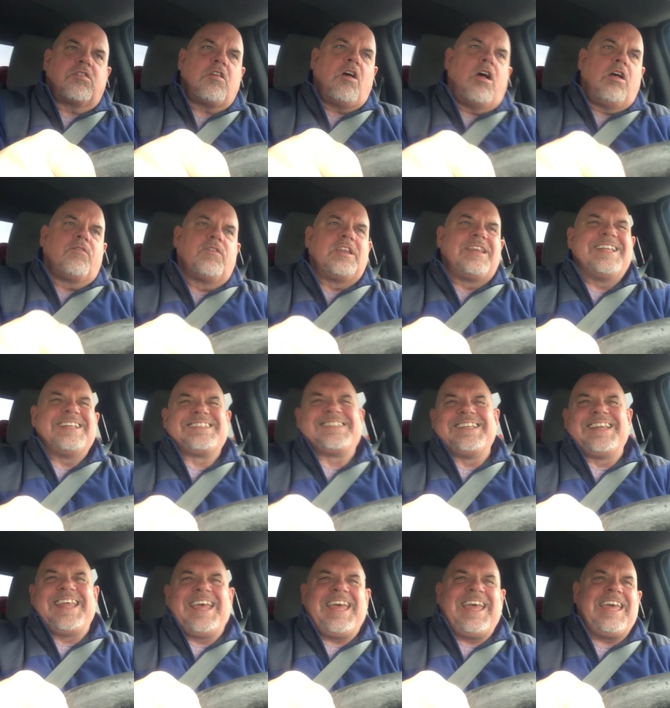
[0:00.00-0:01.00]
solving it
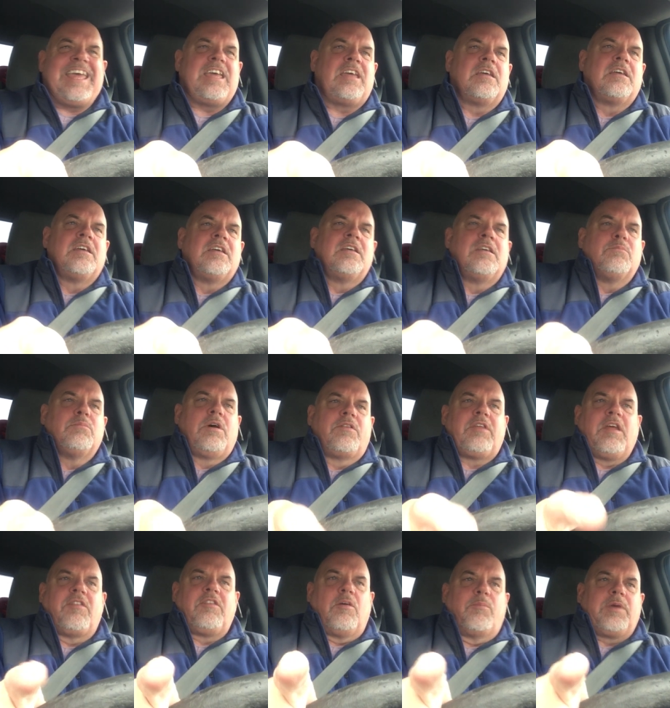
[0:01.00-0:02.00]
today but
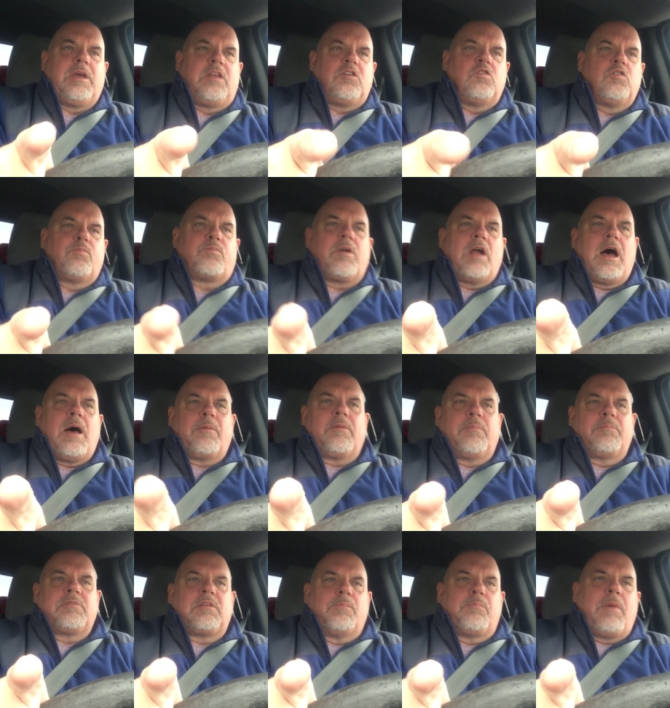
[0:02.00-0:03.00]
then there'll be a new
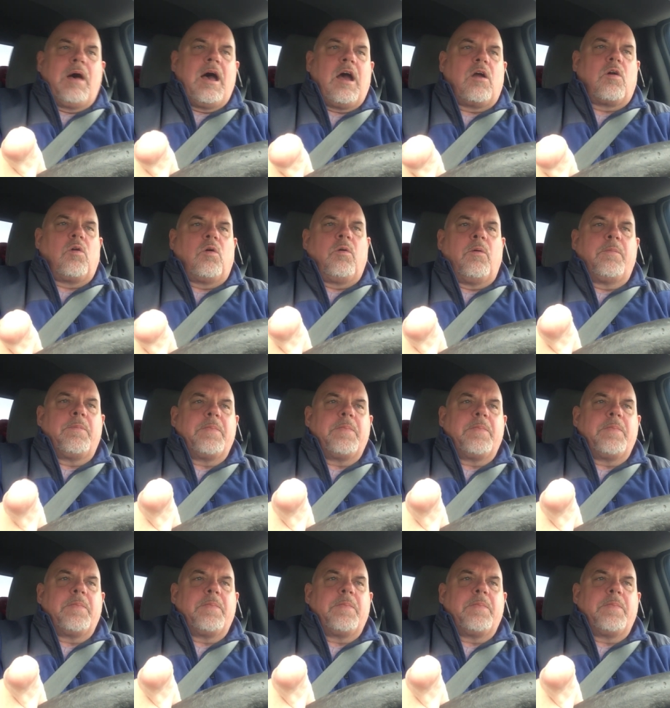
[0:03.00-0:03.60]
problem tomorrow